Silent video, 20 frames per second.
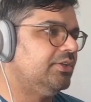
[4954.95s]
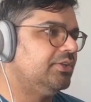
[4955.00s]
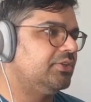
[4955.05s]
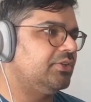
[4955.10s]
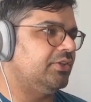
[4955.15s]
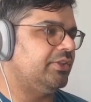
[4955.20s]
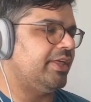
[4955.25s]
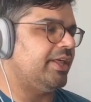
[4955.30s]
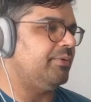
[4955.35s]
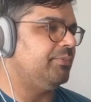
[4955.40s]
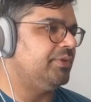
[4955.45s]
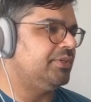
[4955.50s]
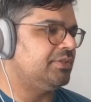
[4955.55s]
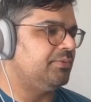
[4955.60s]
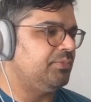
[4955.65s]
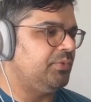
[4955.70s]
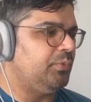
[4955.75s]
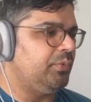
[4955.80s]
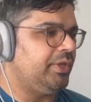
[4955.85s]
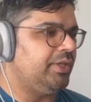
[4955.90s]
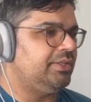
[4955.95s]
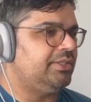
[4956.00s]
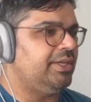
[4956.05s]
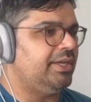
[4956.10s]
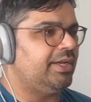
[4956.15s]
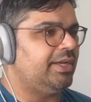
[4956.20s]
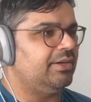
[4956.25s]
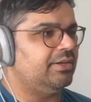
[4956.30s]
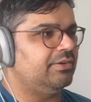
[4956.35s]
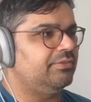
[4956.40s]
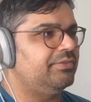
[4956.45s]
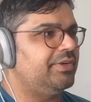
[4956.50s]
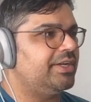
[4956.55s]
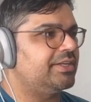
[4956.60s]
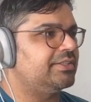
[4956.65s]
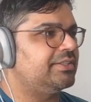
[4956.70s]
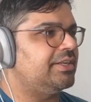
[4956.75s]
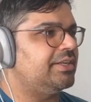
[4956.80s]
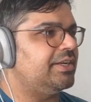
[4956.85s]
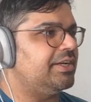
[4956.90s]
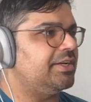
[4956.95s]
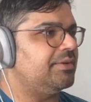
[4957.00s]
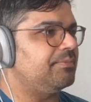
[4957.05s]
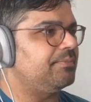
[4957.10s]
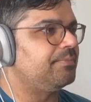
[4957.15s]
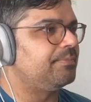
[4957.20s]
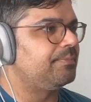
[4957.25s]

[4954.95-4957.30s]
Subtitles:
So that'll be something we can take care of next time.